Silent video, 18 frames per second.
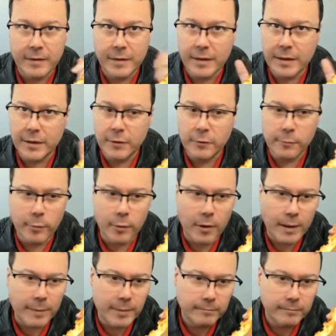okay, no
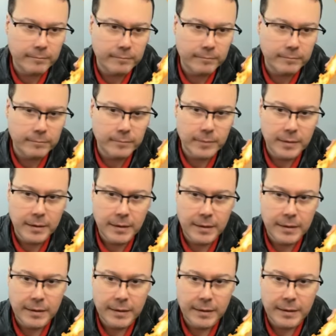problem.
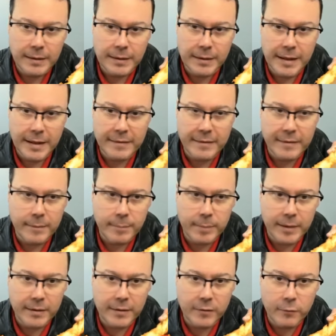Let's
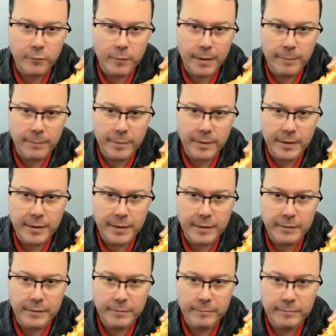play the Swamp
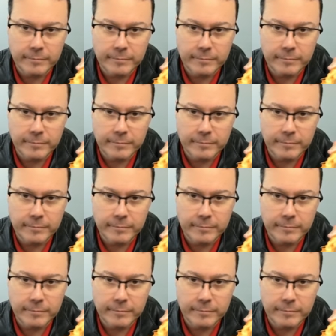here.